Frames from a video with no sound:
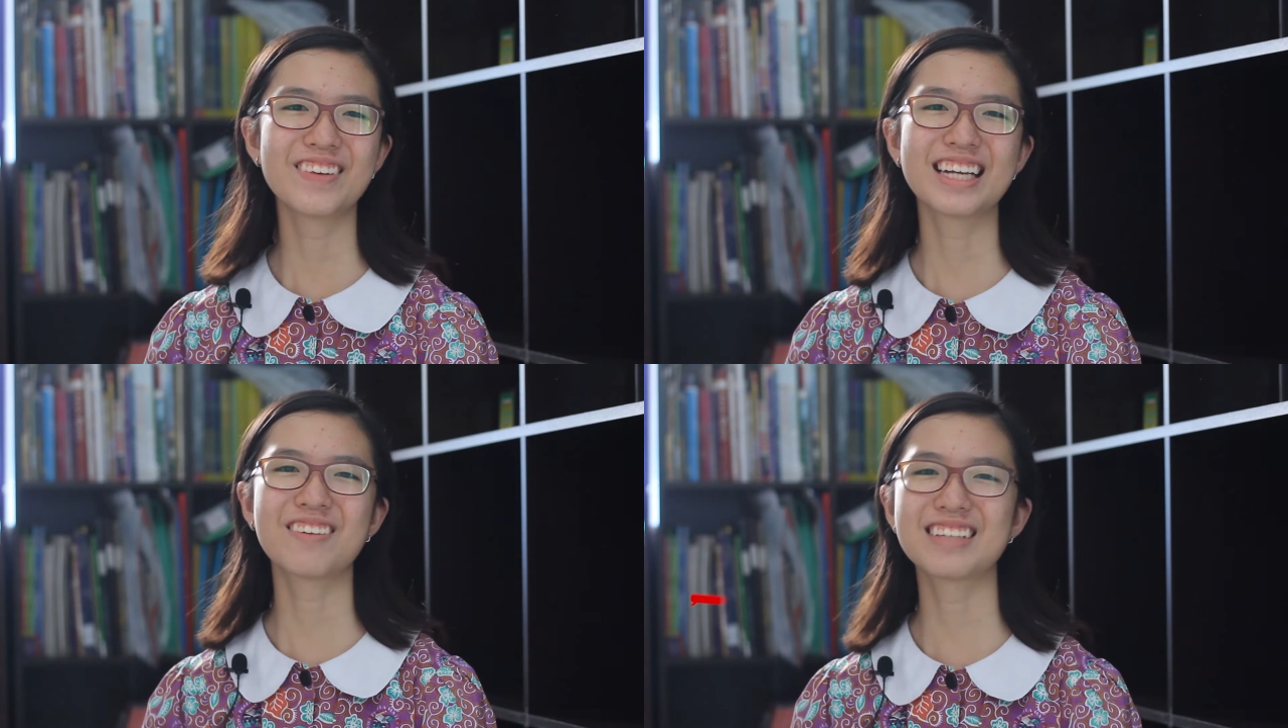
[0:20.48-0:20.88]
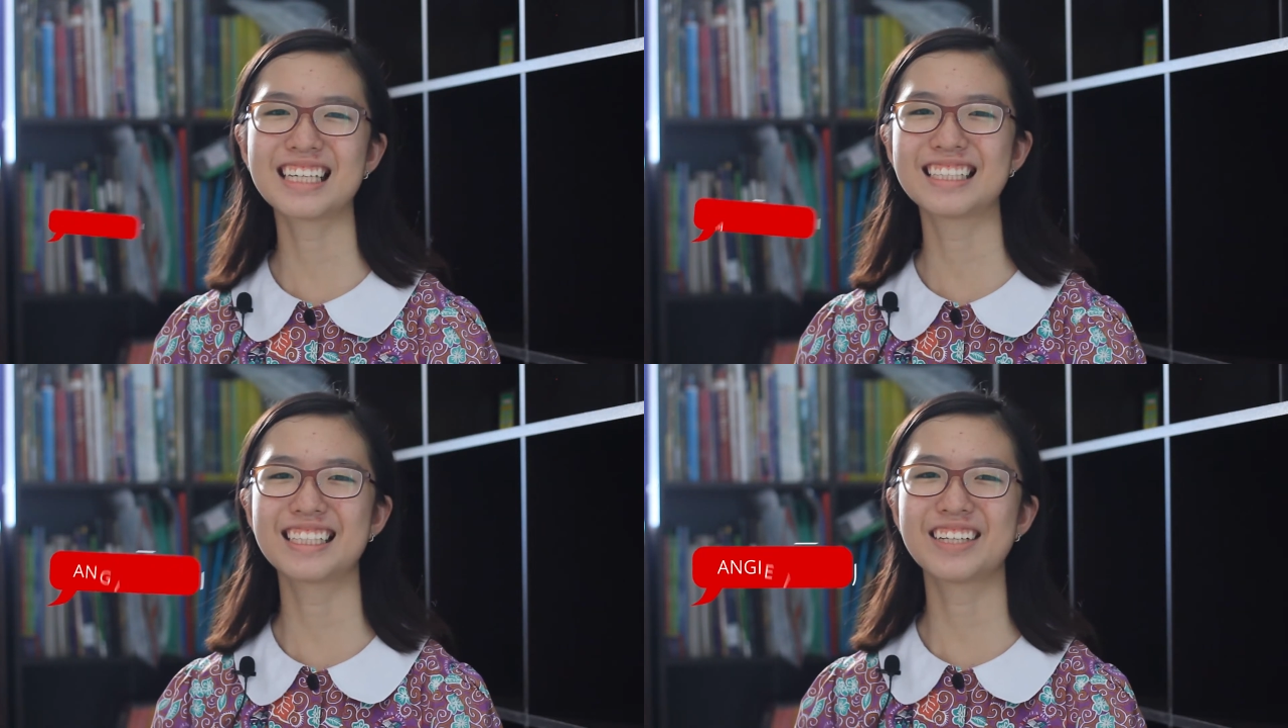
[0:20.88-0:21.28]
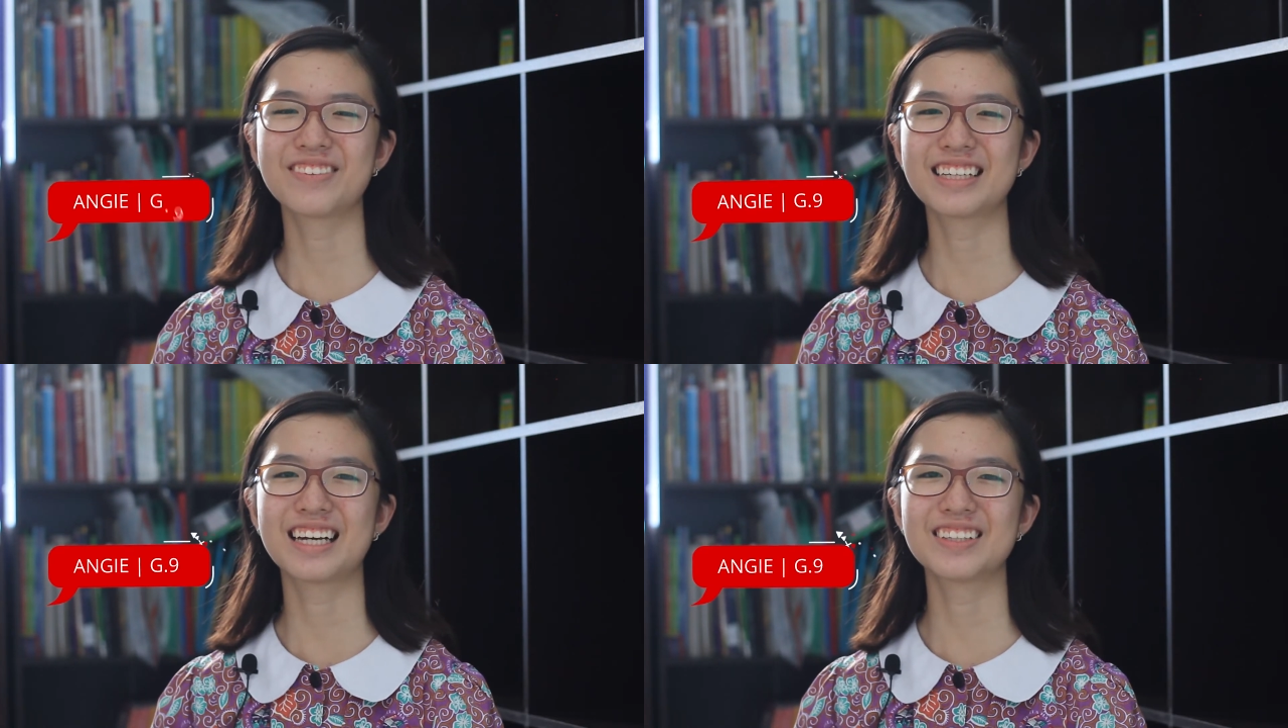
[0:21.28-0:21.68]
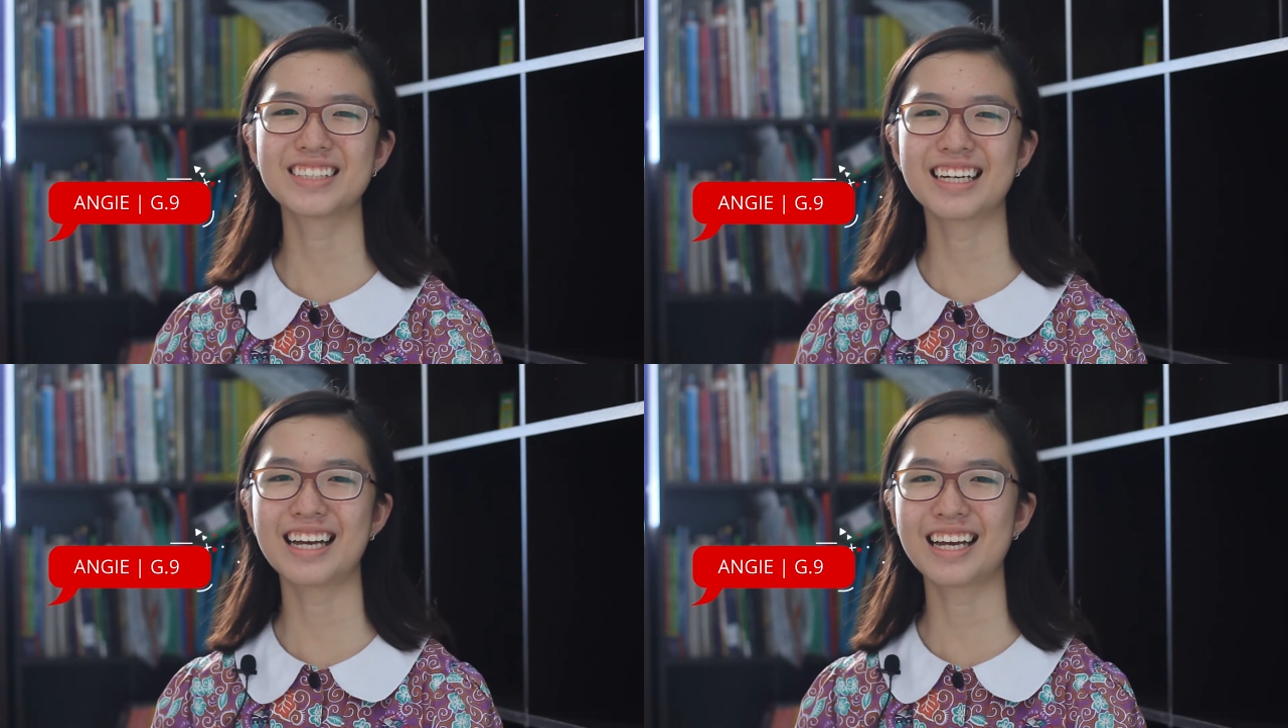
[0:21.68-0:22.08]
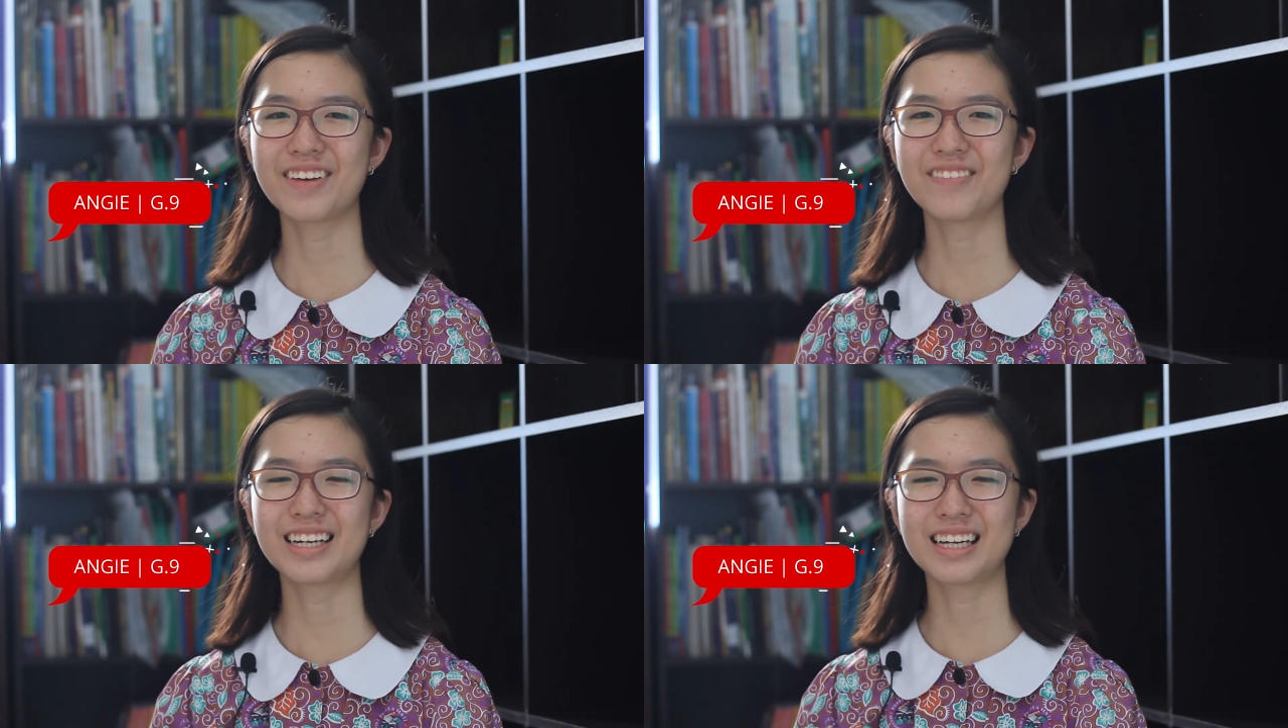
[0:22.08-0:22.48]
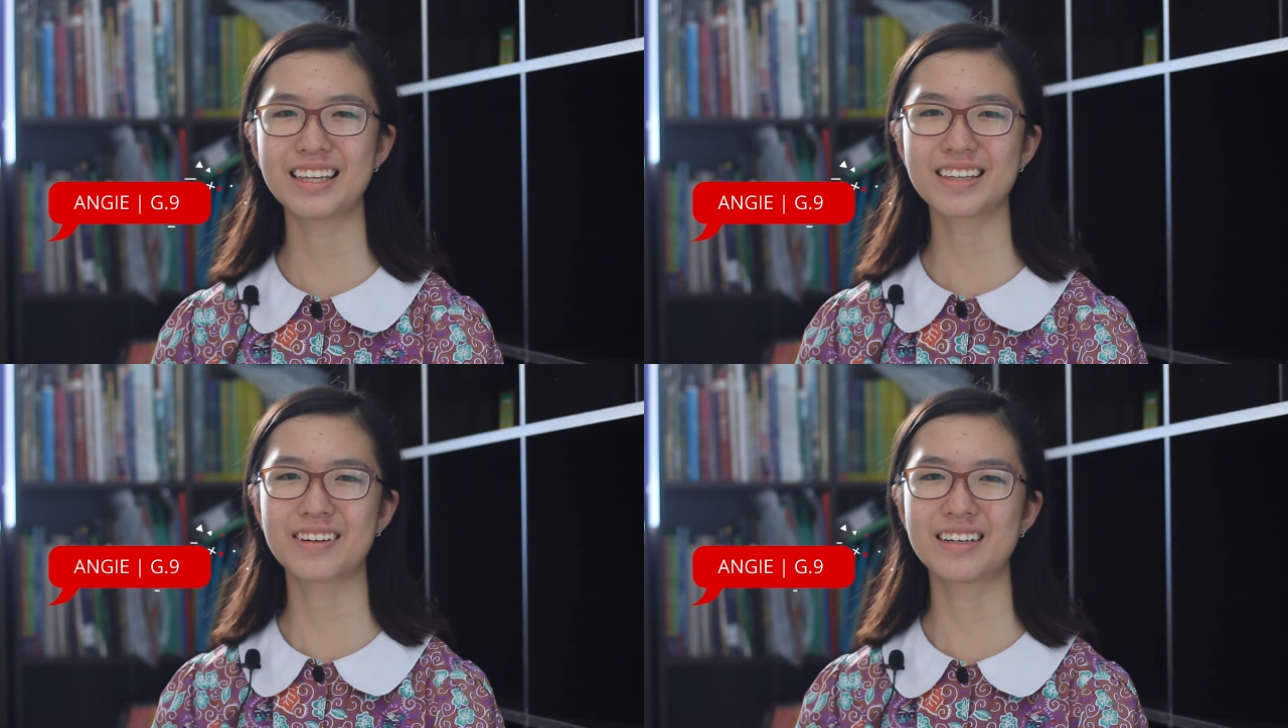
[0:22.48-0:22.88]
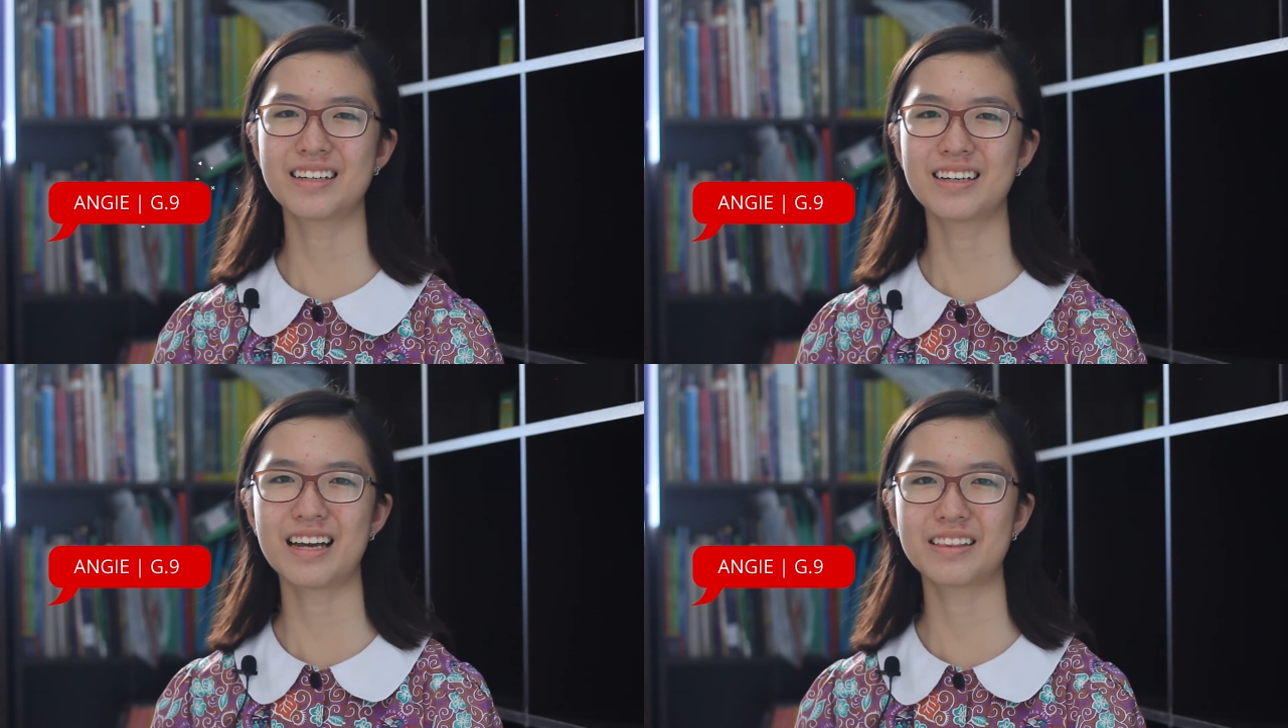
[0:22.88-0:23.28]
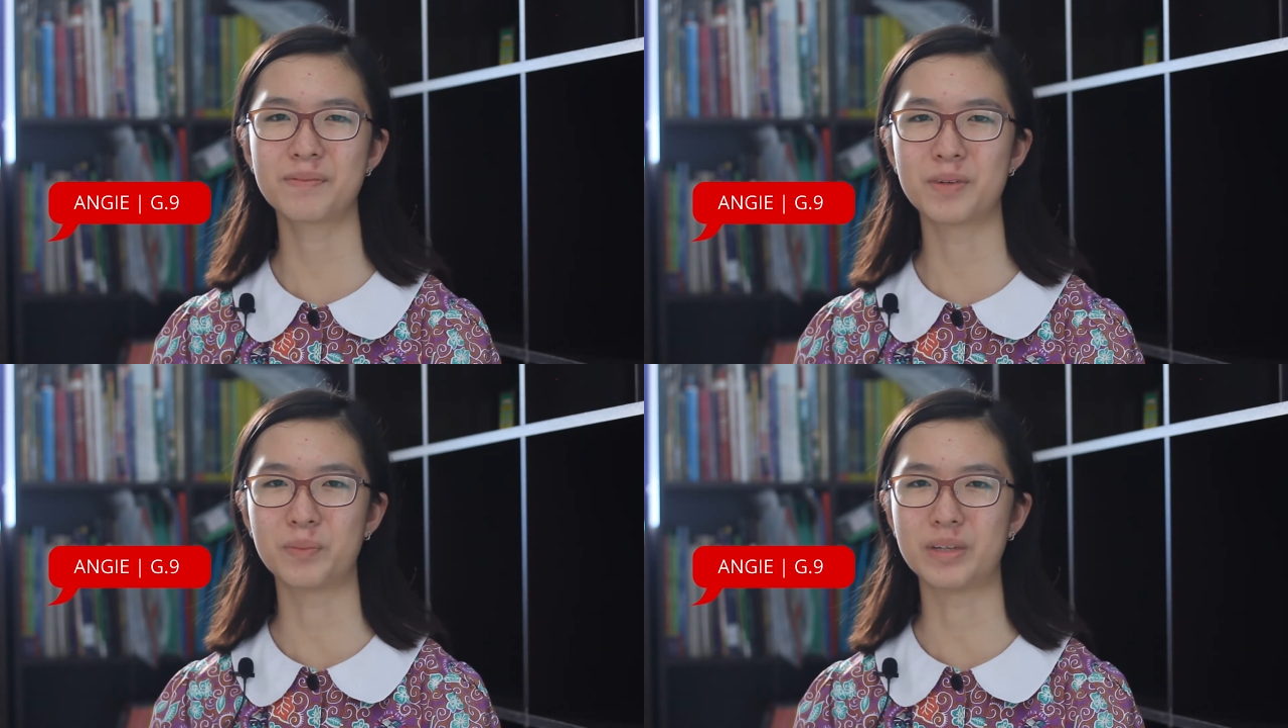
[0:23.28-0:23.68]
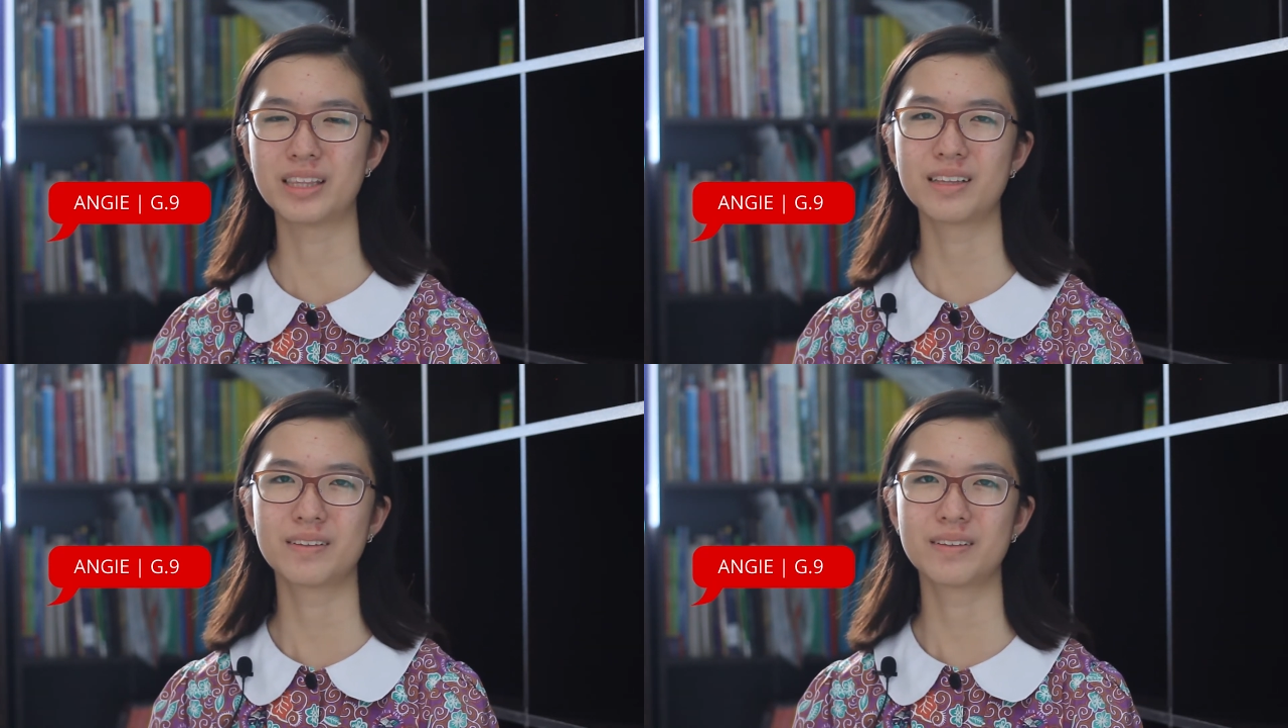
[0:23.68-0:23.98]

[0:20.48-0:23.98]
my name is Angeline Perdows, and I am a 9th grader at the moment.